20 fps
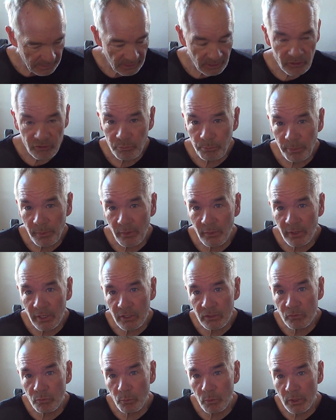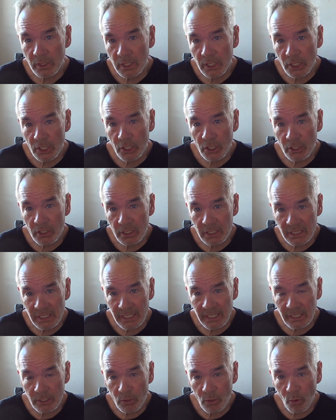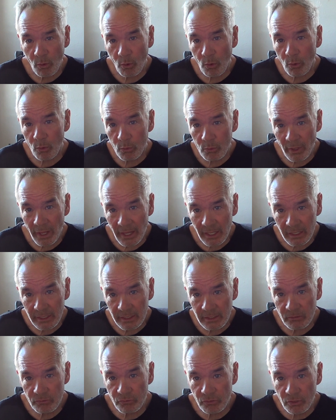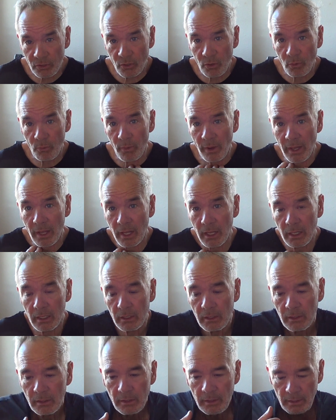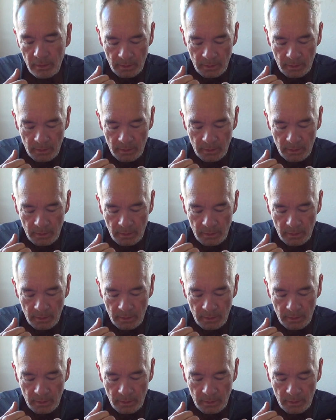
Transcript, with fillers: experience with Lee Cole, L-E-C-O-L,